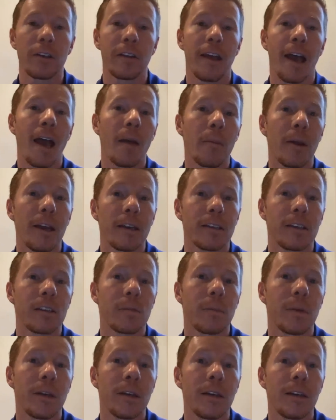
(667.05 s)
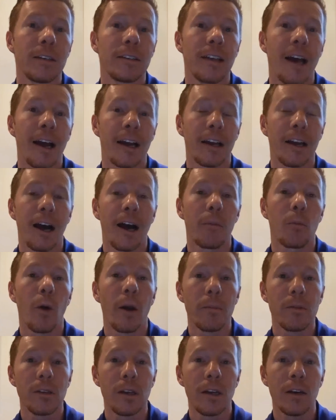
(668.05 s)
to the M A S S P dot com
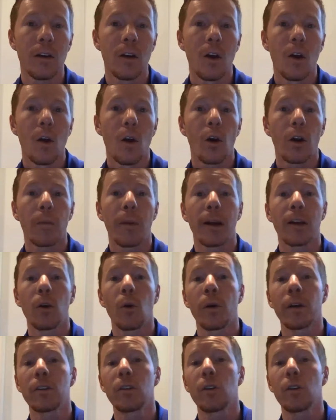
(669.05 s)
website or by going to